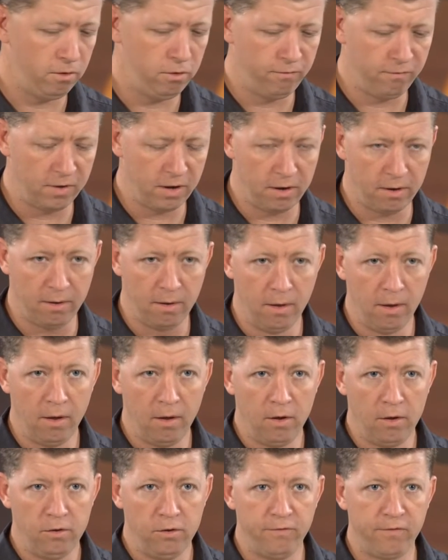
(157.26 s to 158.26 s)
You've
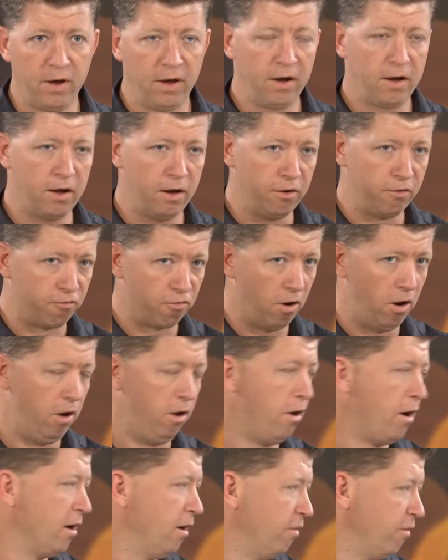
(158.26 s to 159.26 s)
got to kind of draw a
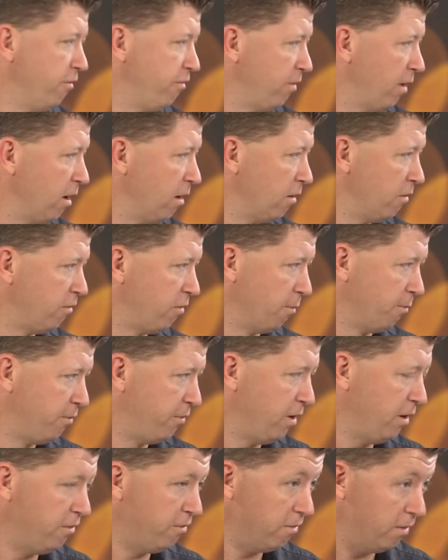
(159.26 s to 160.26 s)
line in the sand at some
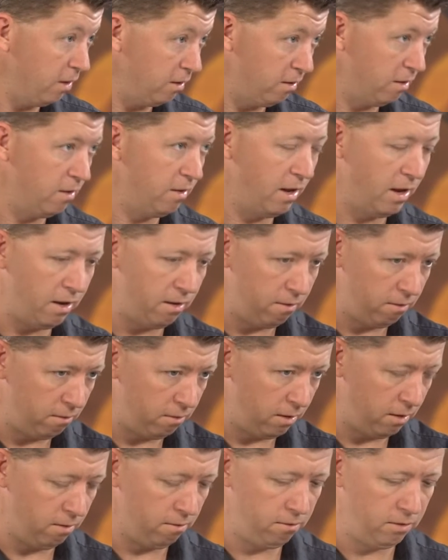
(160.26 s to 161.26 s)
stage, and they did that,
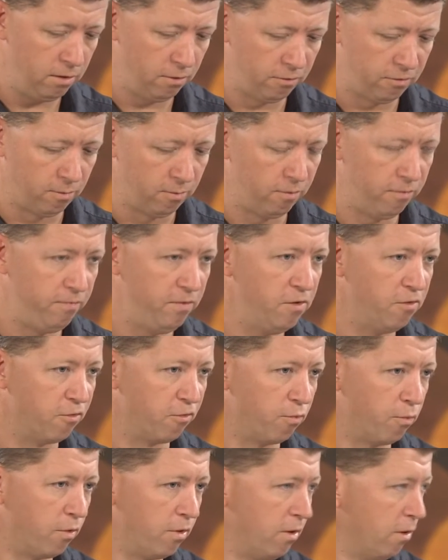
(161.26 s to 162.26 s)
and some of the
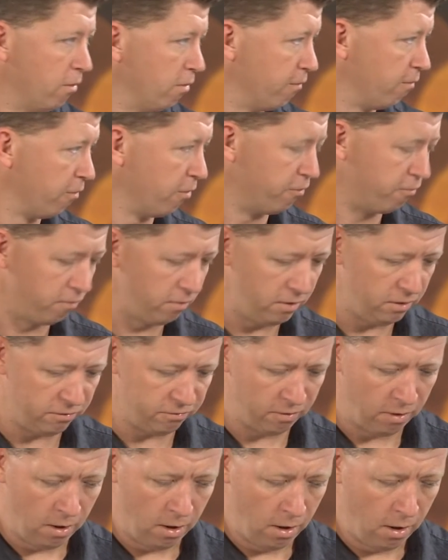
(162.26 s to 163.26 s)
features weren't there in the first
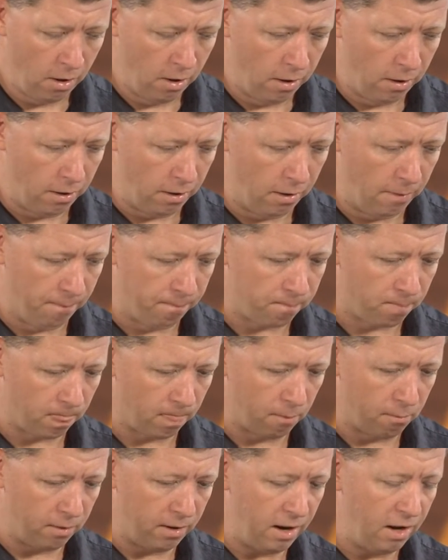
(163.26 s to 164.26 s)
release.
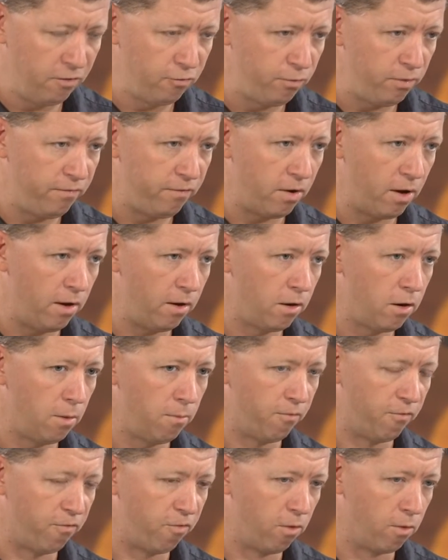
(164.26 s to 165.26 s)
But as we've kind of
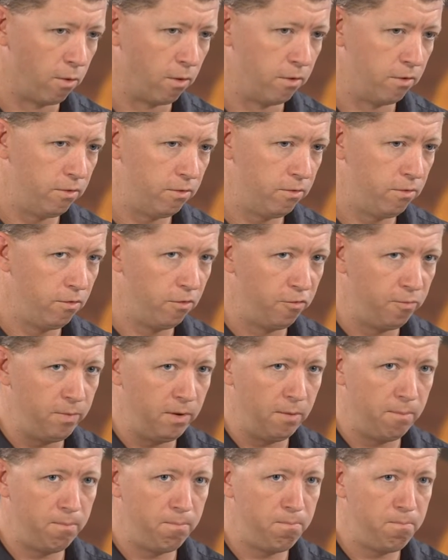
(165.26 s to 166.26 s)
come forward, there's
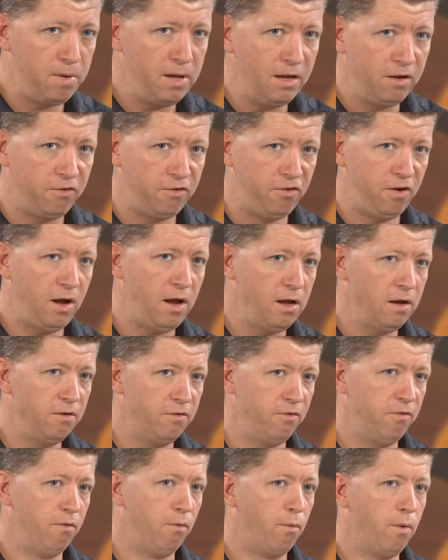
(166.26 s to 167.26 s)
been a big
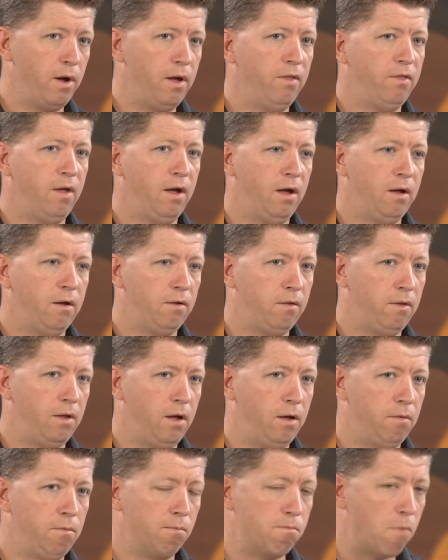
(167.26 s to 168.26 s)
change in the way
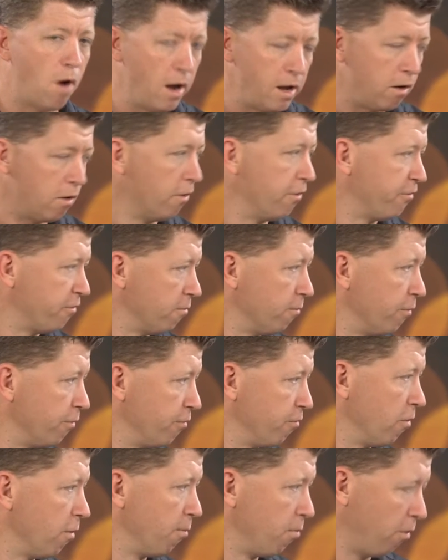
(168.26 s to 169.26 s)
that my
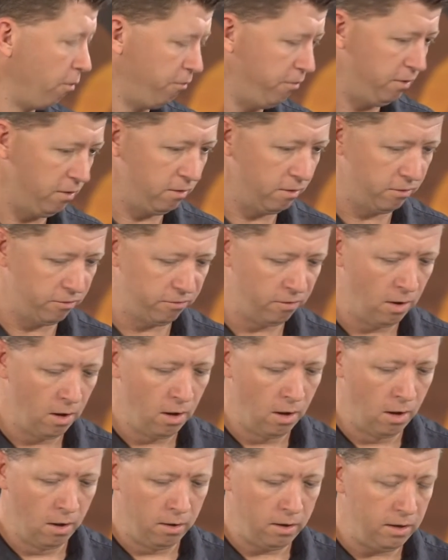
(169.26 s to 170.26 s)
customers are approaching this.
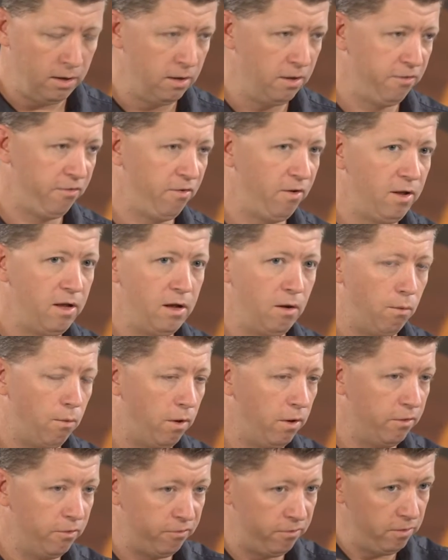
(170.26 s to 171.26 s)
Initially it
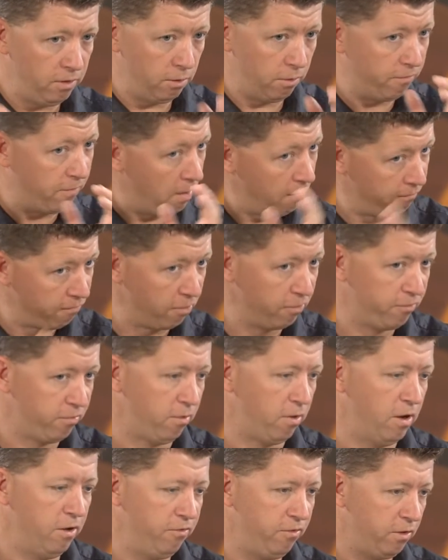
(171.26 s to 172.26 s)
was, if I'm
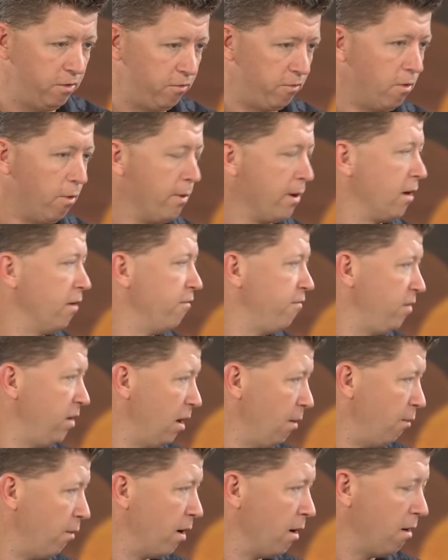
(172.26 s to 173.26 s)
virtualizing, it's going on
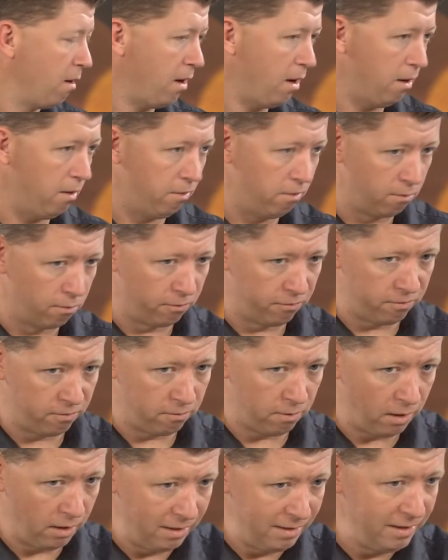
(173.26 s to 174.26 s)
VMware, and there was
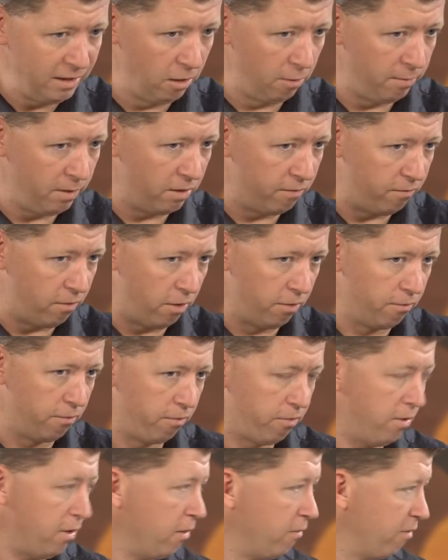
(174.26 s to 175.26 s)
a little bit of other
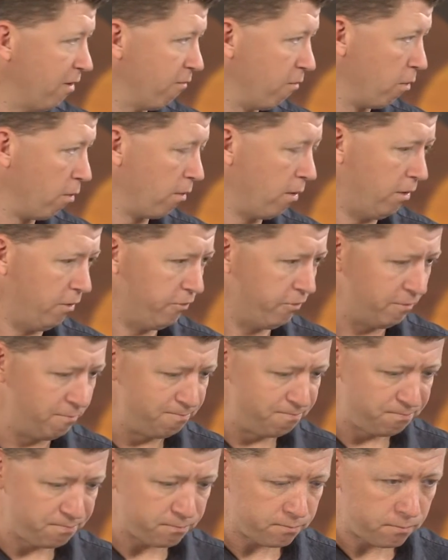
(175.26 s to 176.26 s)
things everywhere else.
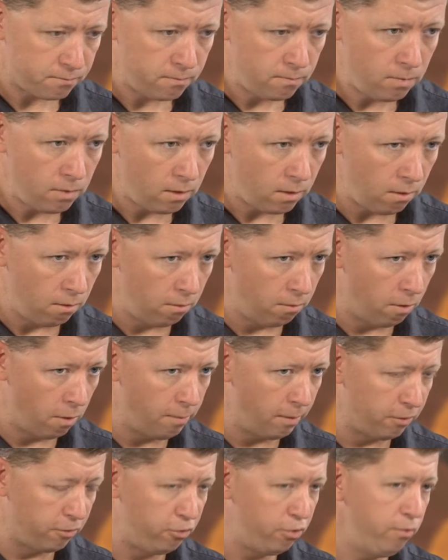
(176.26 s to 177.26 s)

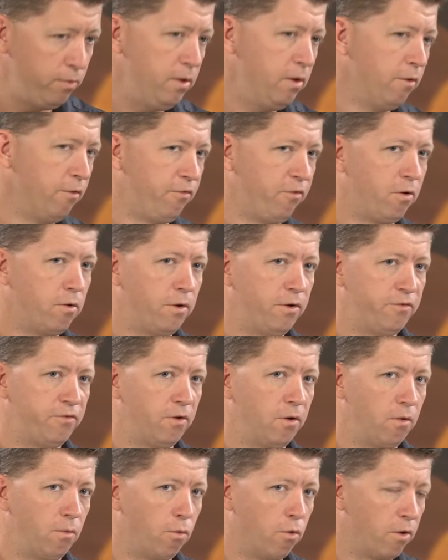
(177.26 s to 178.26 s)
About 2 years ago, I
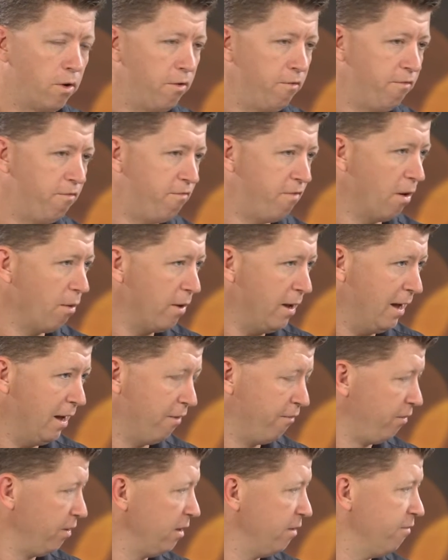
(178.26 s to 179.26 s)
started working very
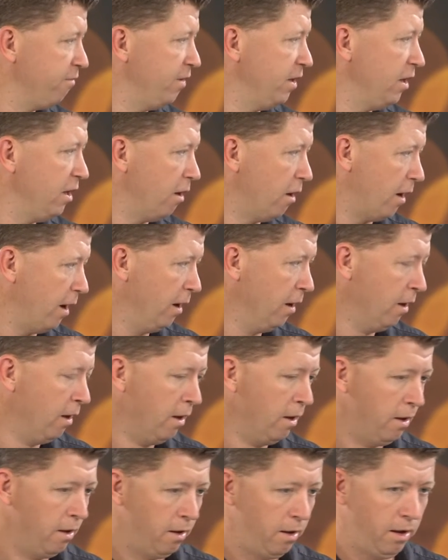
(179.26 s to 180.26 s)
heavily in VDI.
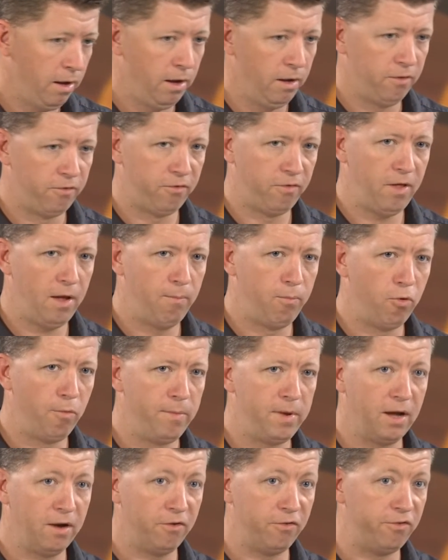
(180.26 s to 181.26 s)
And so that put
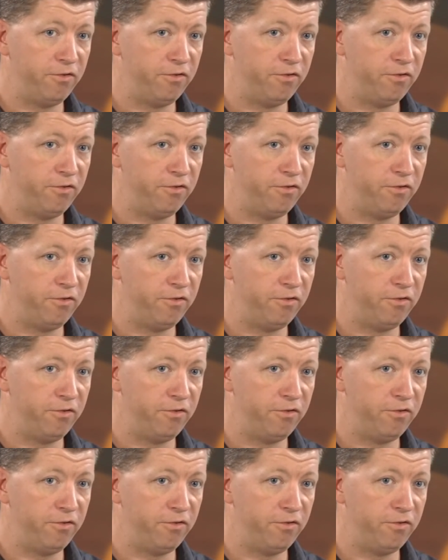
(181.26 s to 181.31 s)
me on a